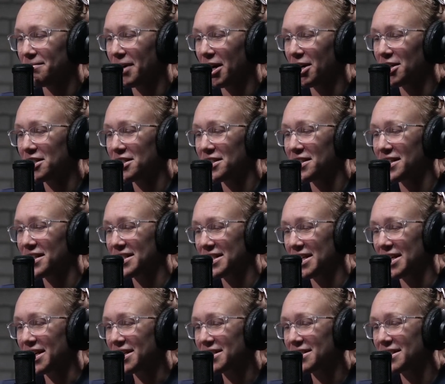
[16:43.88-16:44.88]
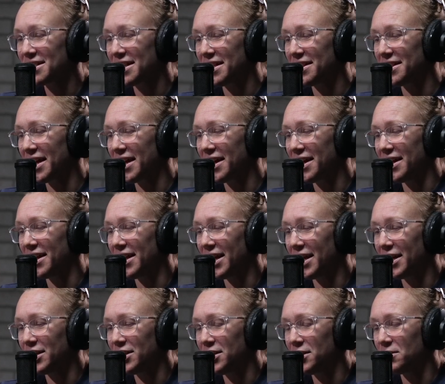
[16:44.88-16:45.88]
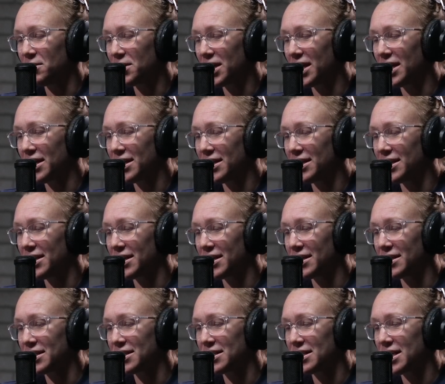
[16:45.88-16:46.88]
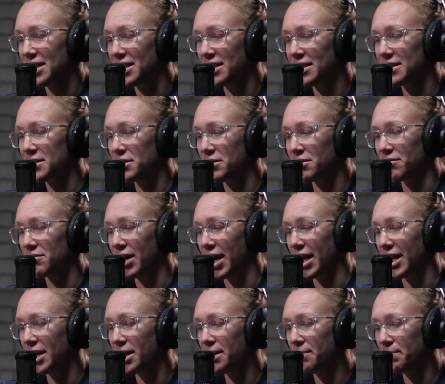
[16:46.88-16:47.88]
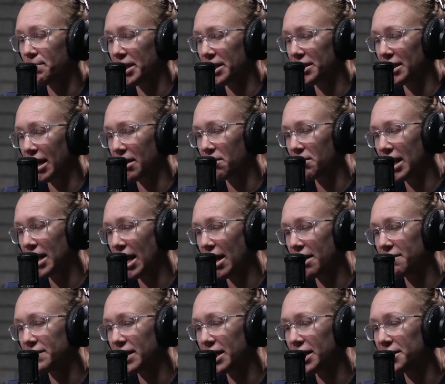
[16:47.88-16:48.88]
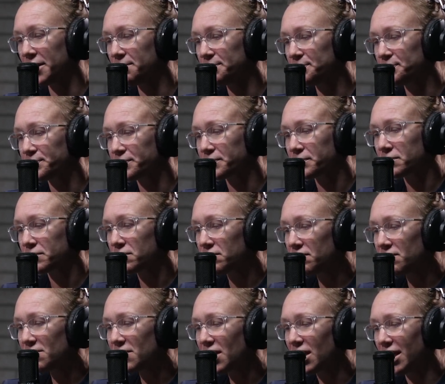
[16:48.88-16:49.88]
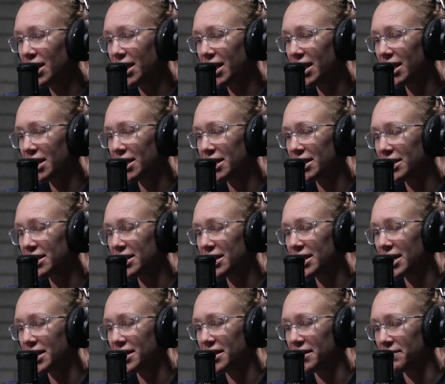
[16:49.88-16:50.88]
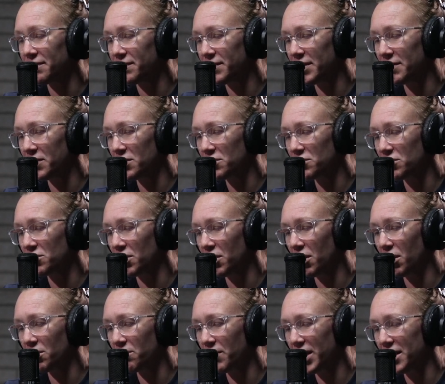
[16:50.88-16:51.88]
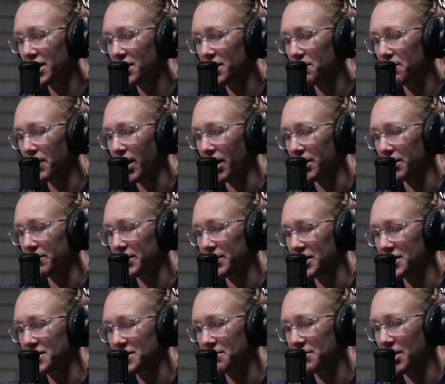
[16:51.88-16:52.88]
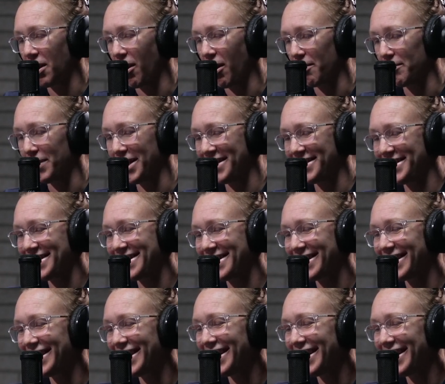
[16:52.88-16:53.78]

March the 6th. Then you can see this little write-up that we have there. And if you scroll all the way to the bottom, there's some comments.